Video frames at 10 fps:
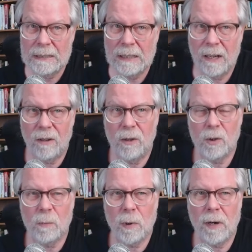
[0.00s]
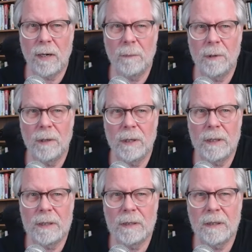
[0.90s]
all those
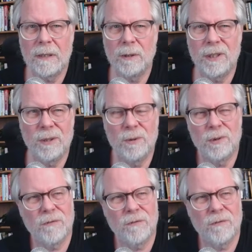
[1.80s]
primaries that you could use,